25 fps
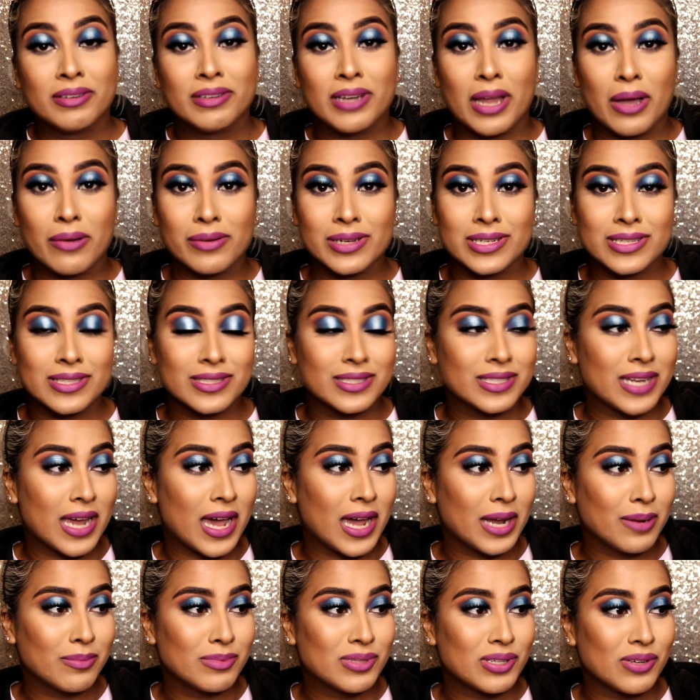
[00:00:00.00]
now it is
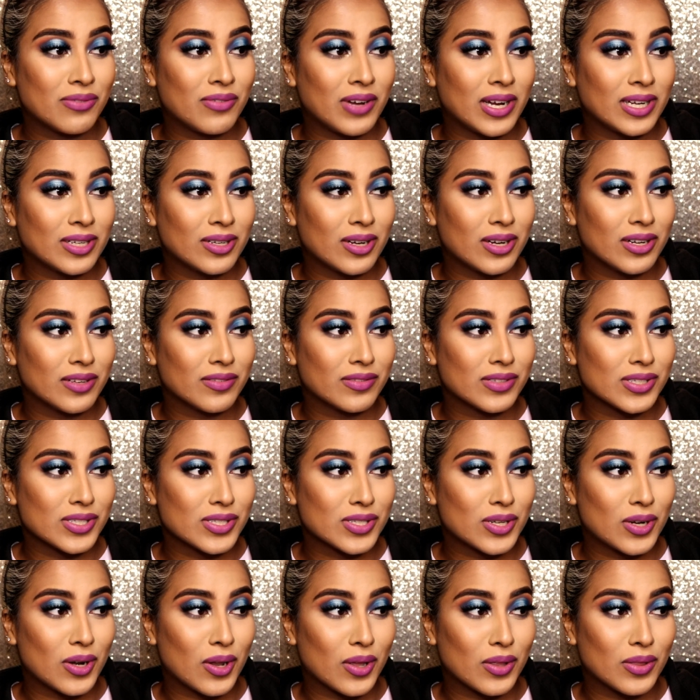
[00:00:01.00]
time to find out if
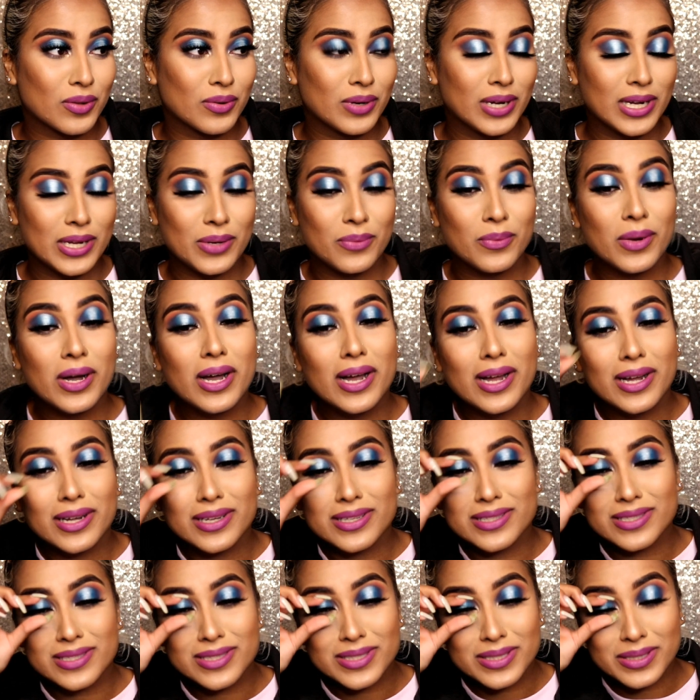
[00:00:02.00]
this cloth really
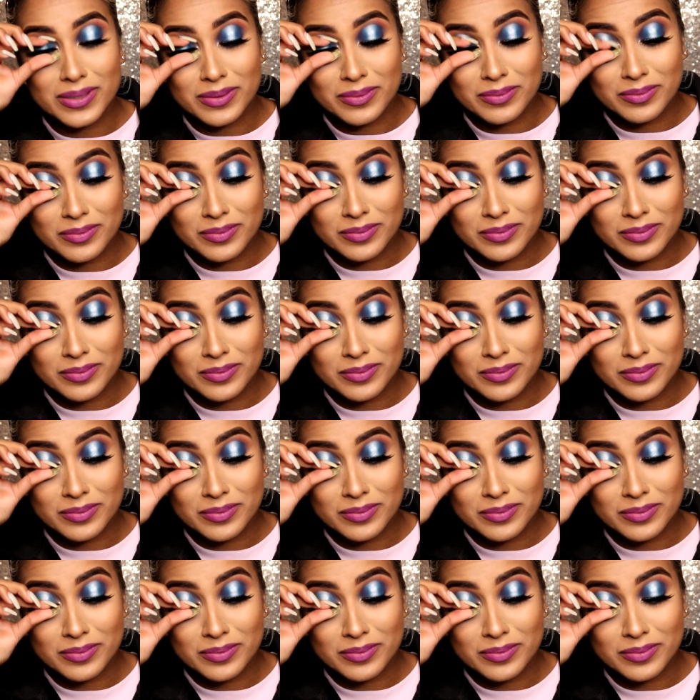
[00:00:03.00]
works.